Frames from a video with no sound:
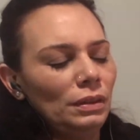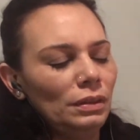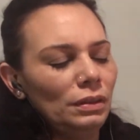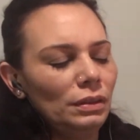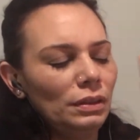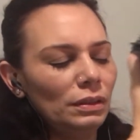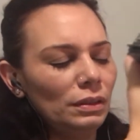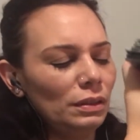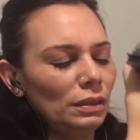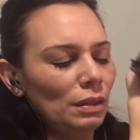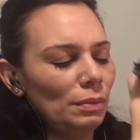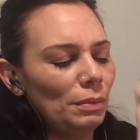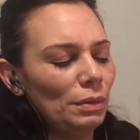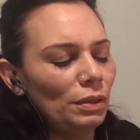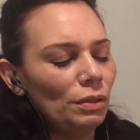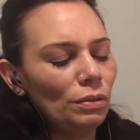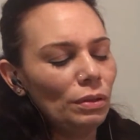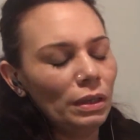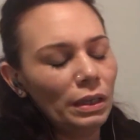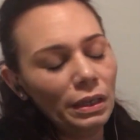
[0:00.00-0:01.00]
So some
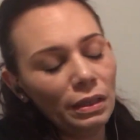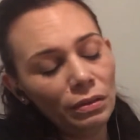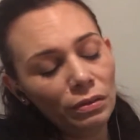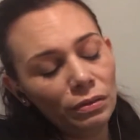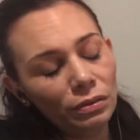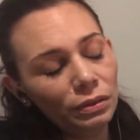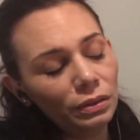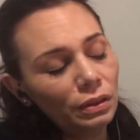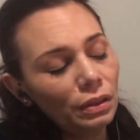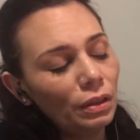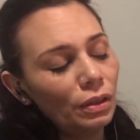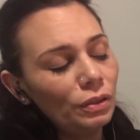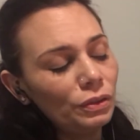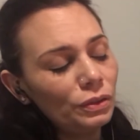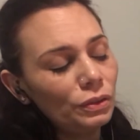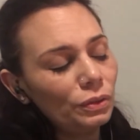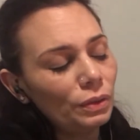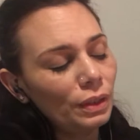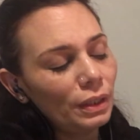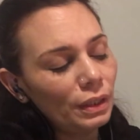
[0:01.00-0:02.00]
of you Leos,
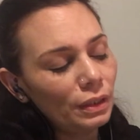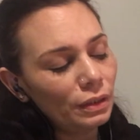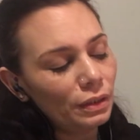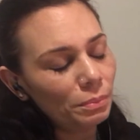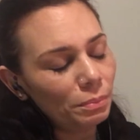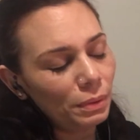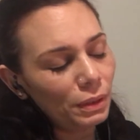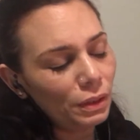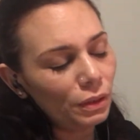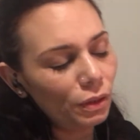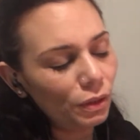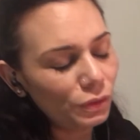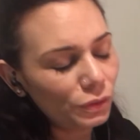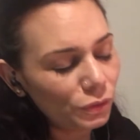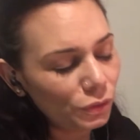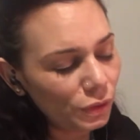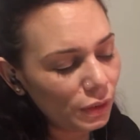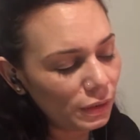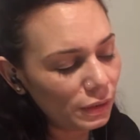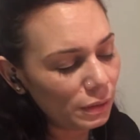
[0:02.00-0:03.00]
also it could be
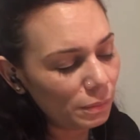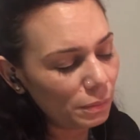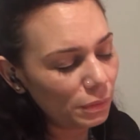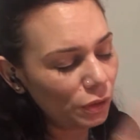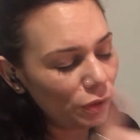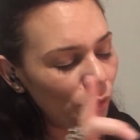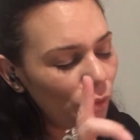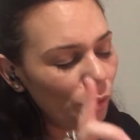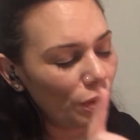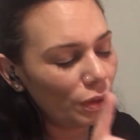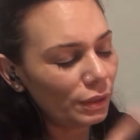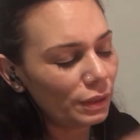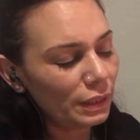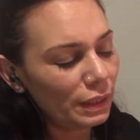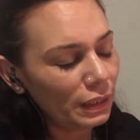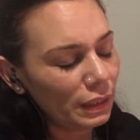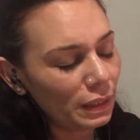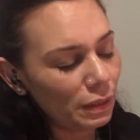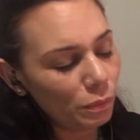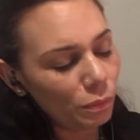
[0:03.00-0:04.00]
also that some of you are
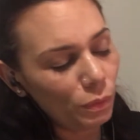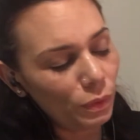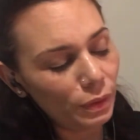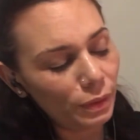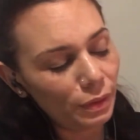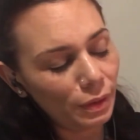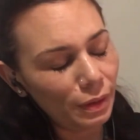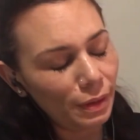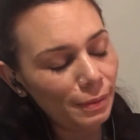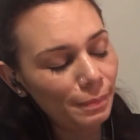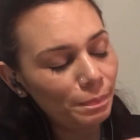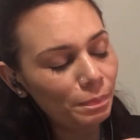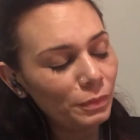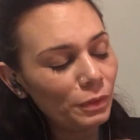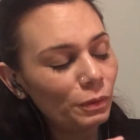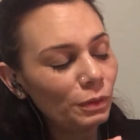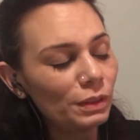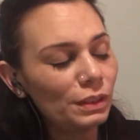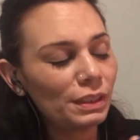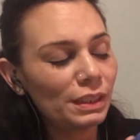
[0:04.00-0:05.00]
dealing with
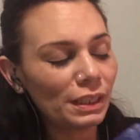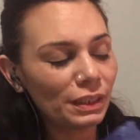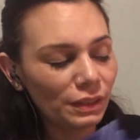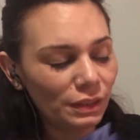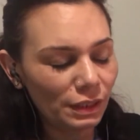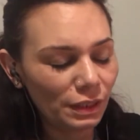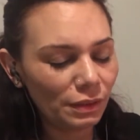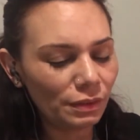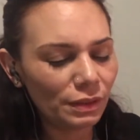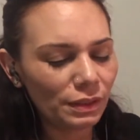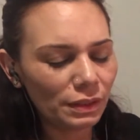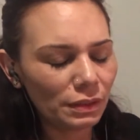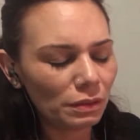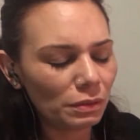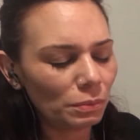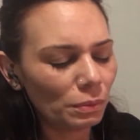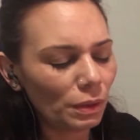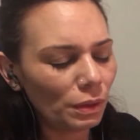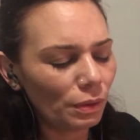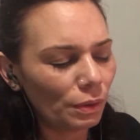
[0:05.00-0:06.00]
a Sagittarius
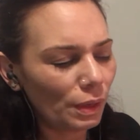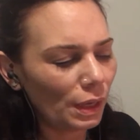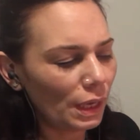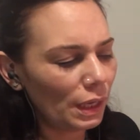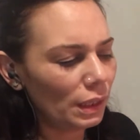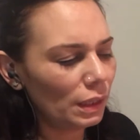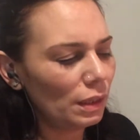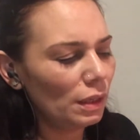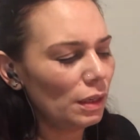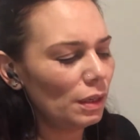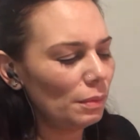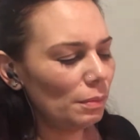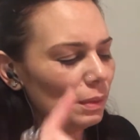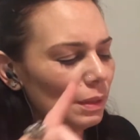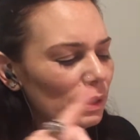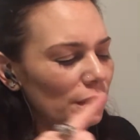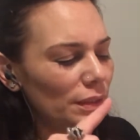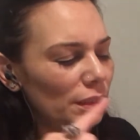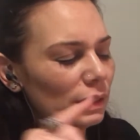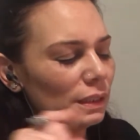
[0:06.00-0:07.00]
as well, okay?
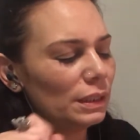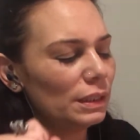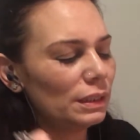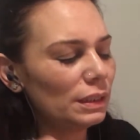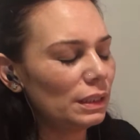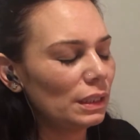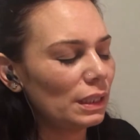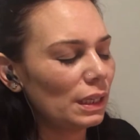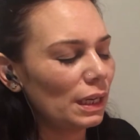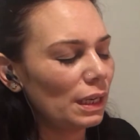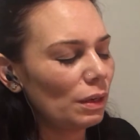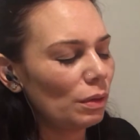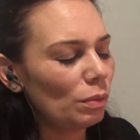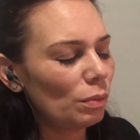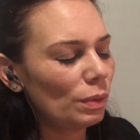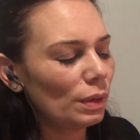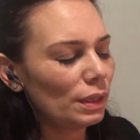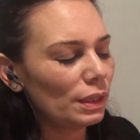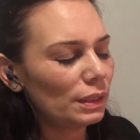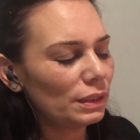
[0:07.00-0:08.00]
Because this is the Knight
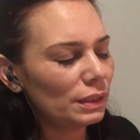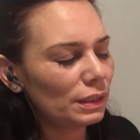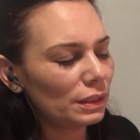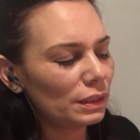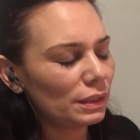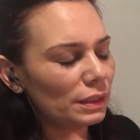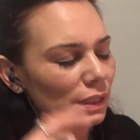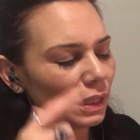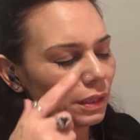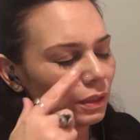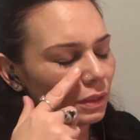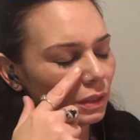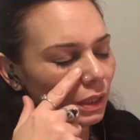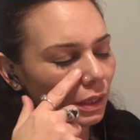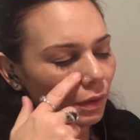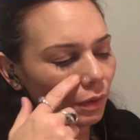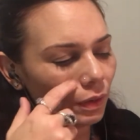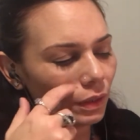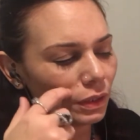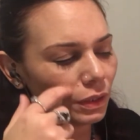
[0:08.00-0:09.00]
of Wands, this is a
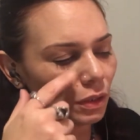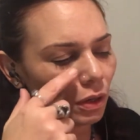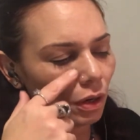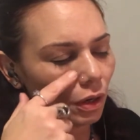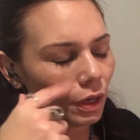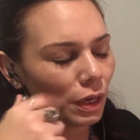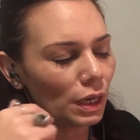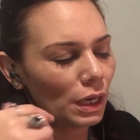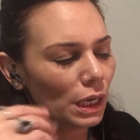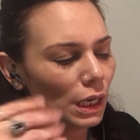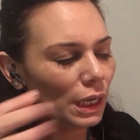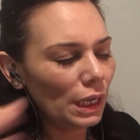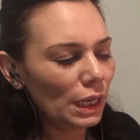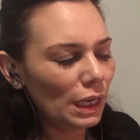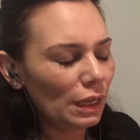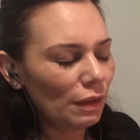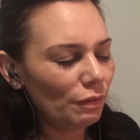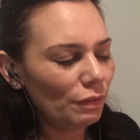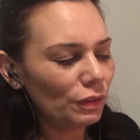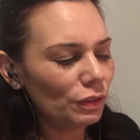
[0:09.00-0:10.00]
Sagittarius card,
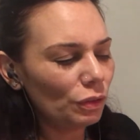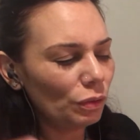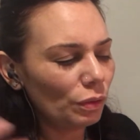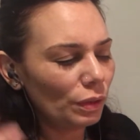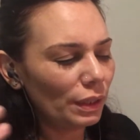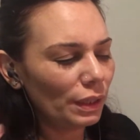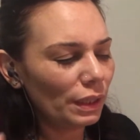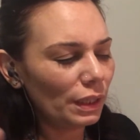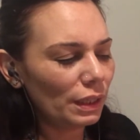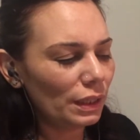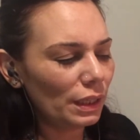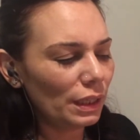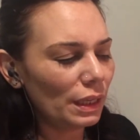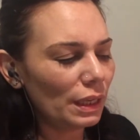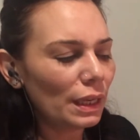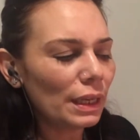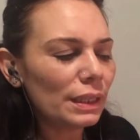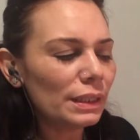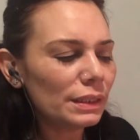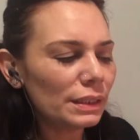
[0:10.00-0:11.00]
even though it
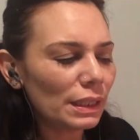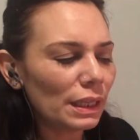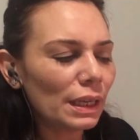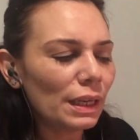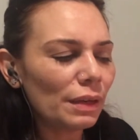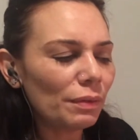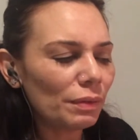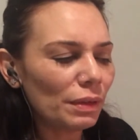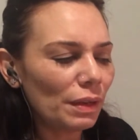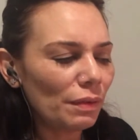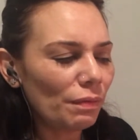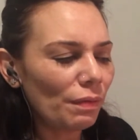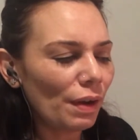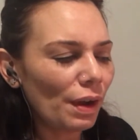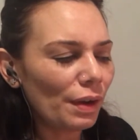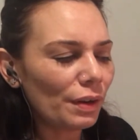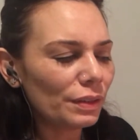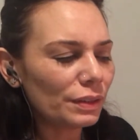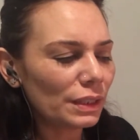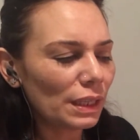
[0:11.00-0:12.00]
indicates any
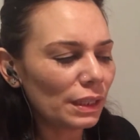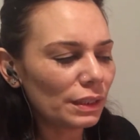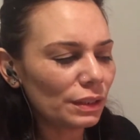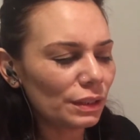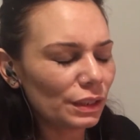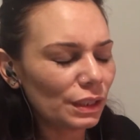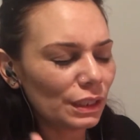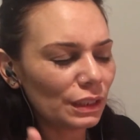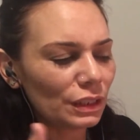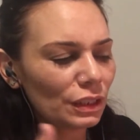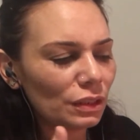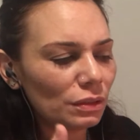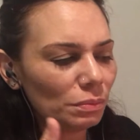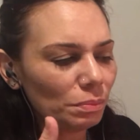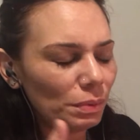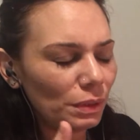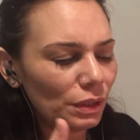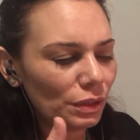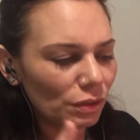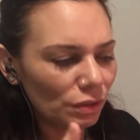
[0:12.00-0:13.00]
fire signs, that this
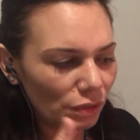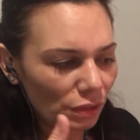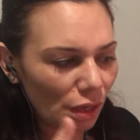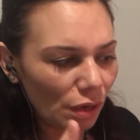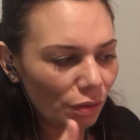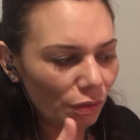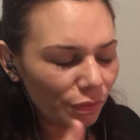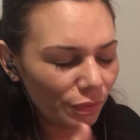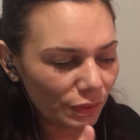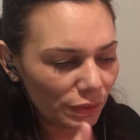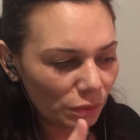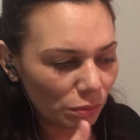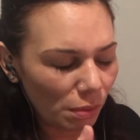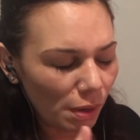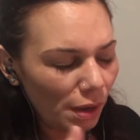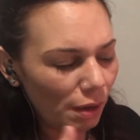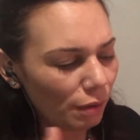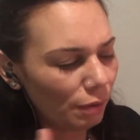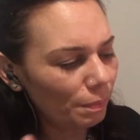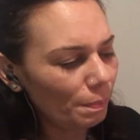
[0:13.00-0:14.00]
could be yourself as
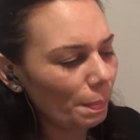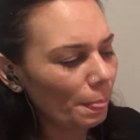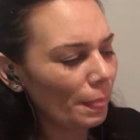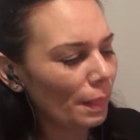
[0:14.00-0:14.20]
well.